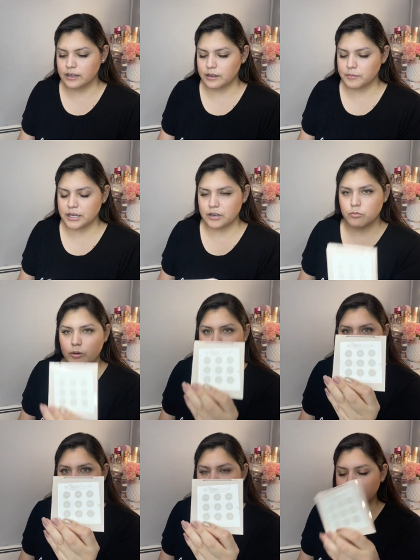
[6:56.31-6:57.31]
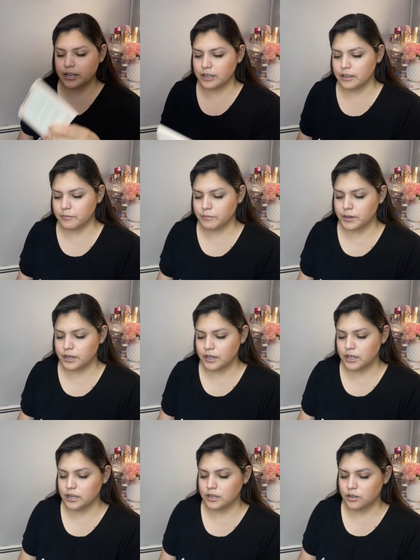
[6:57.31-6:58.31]
I mean, why is it cricket?
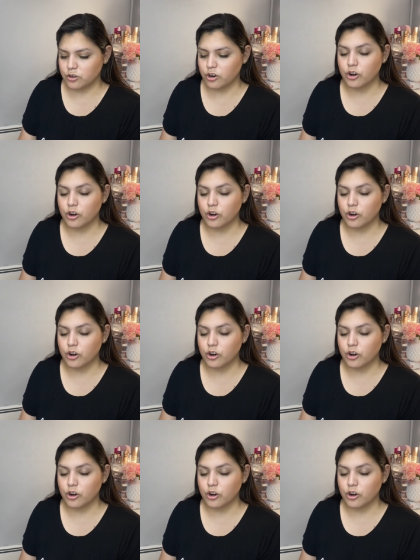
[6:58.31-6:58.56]
But,